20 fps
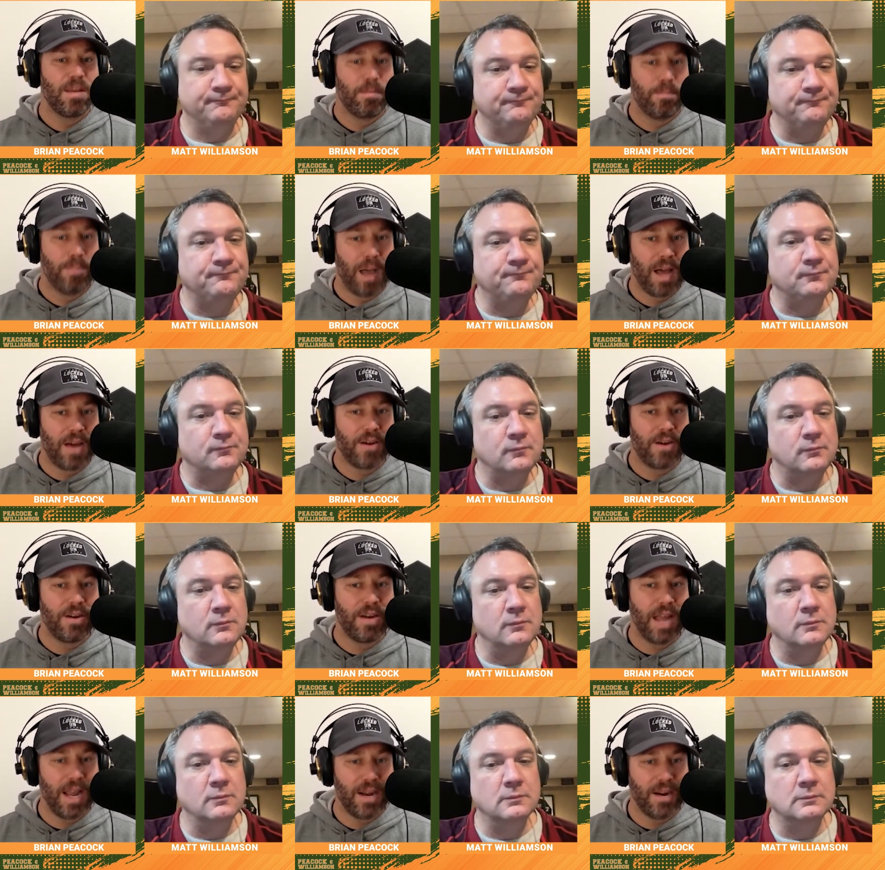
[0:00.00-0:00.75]

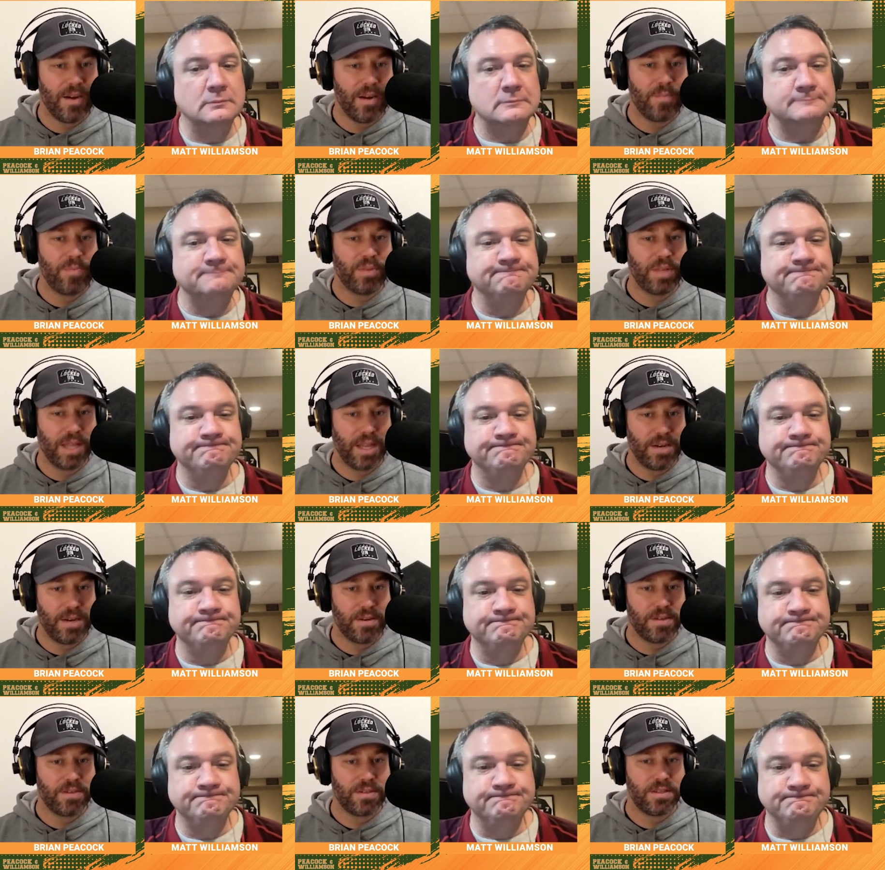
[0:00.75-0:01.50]
Speaker 1: modern era
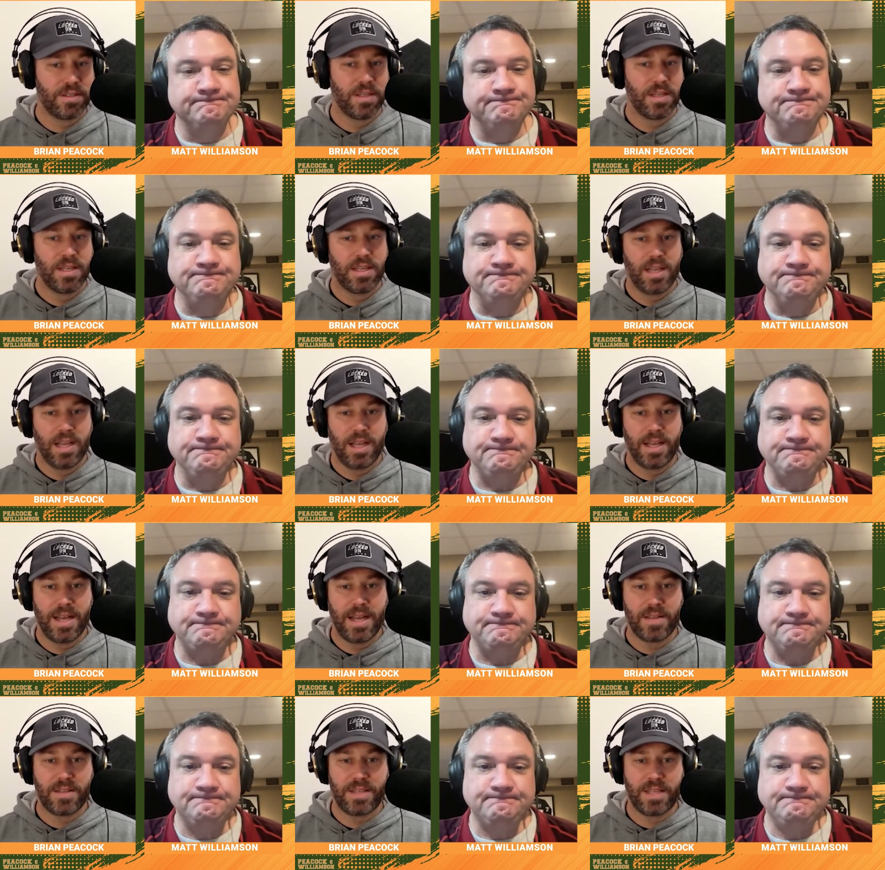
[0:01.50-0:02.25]
players
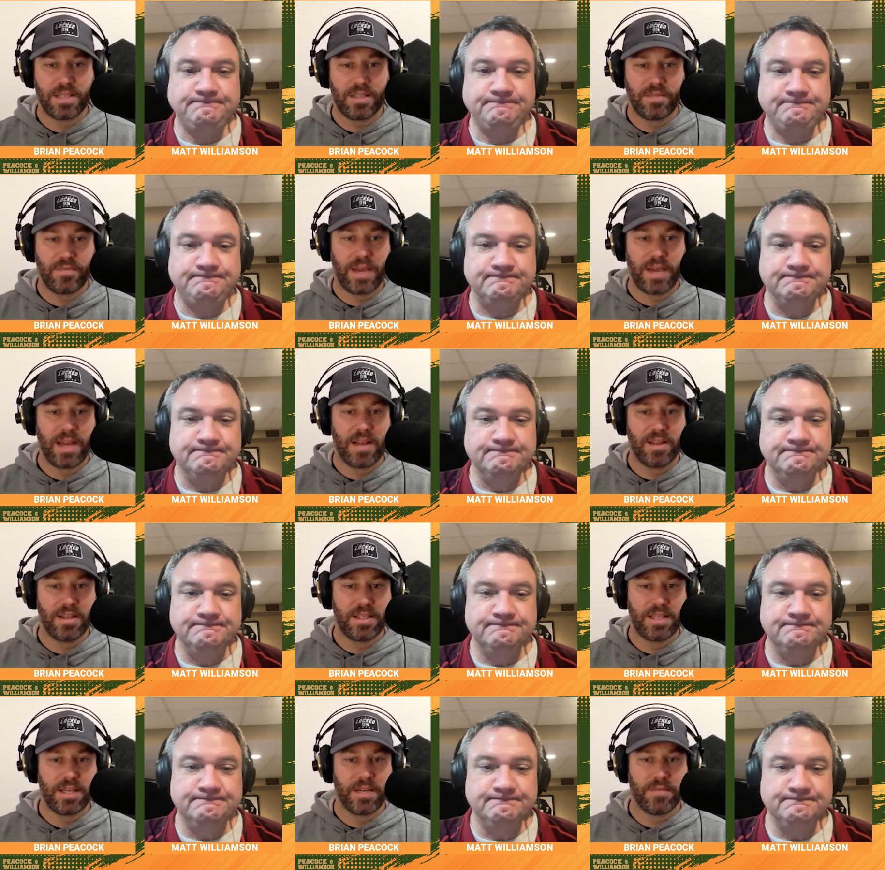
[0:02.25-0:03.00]
announced as the
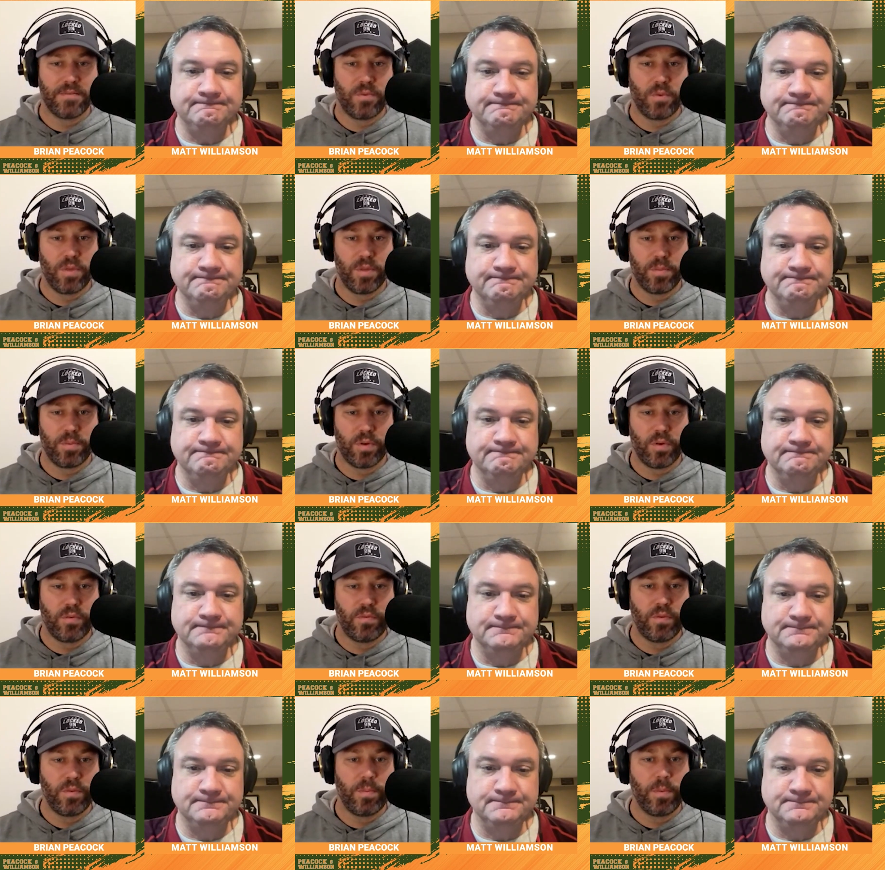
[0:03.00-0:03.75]
finalists here for the
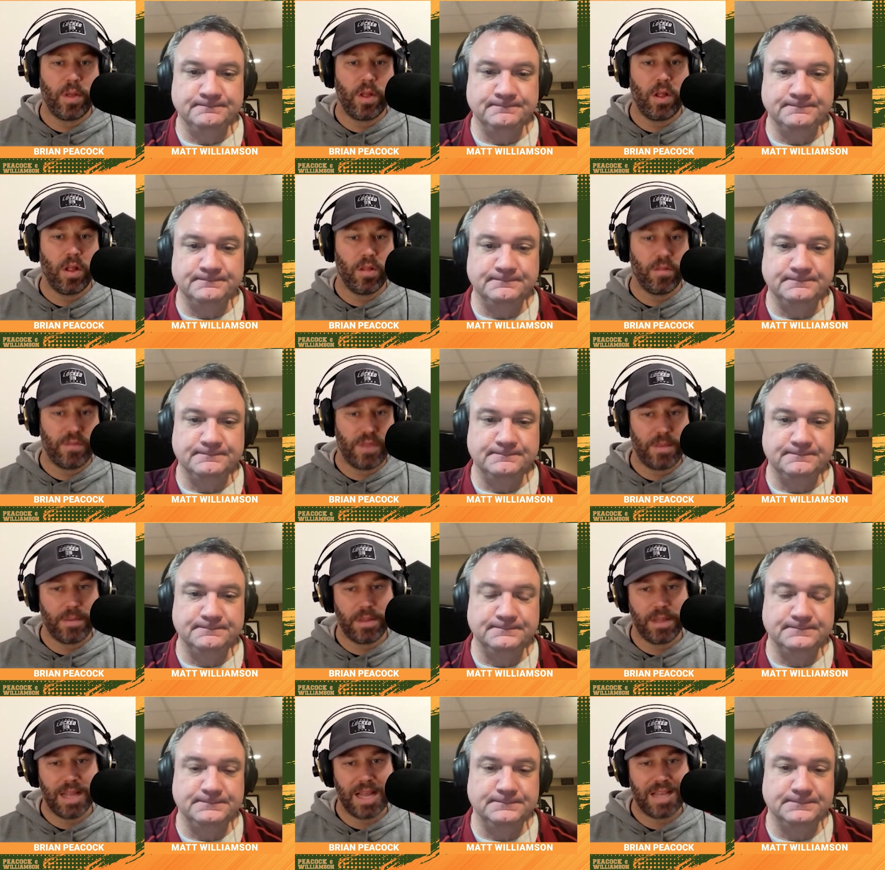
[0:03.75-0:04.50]
Pro Football Hall of
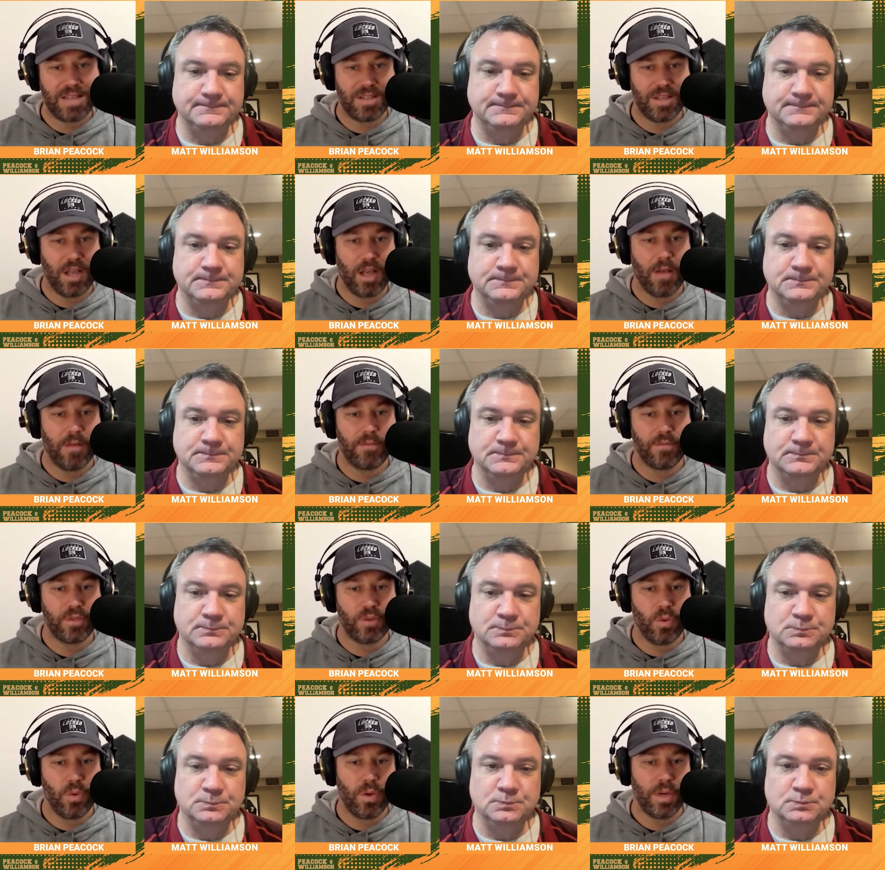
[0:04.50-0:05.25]
Fame class of
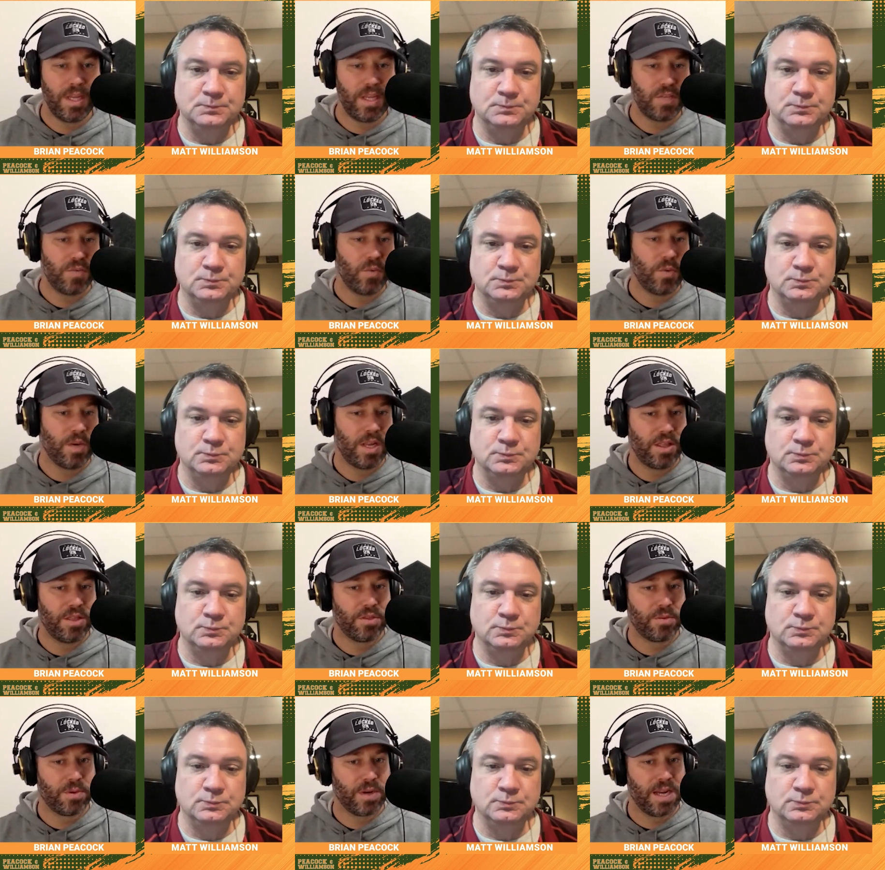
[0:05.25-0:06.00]

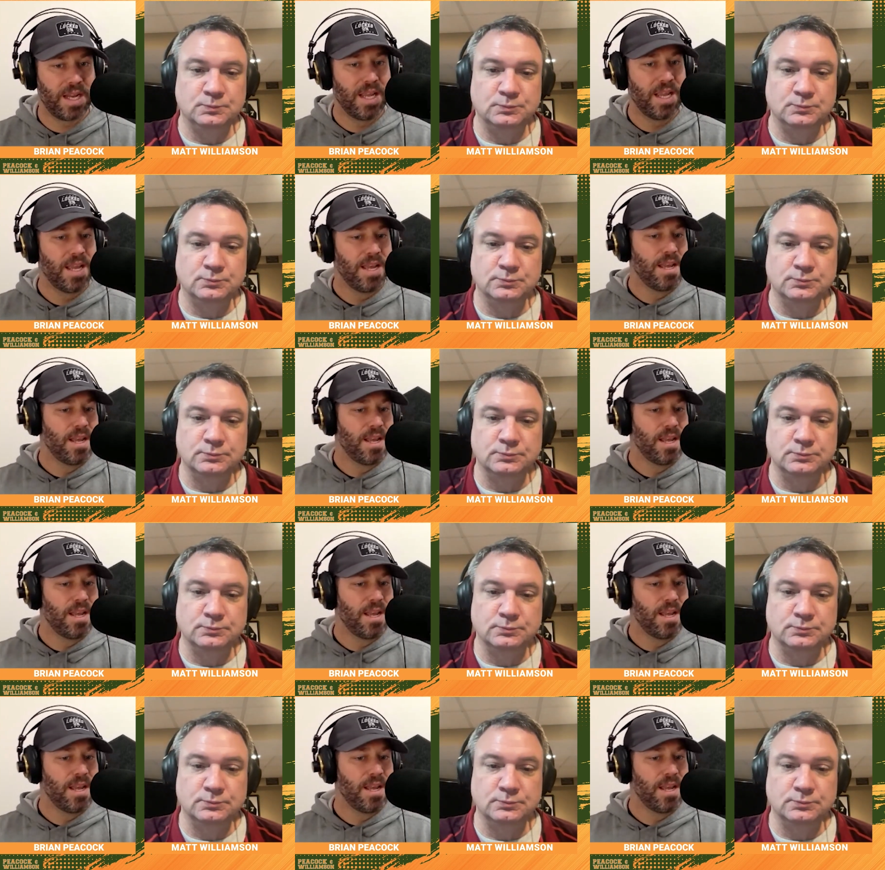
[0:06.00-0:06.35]
2023.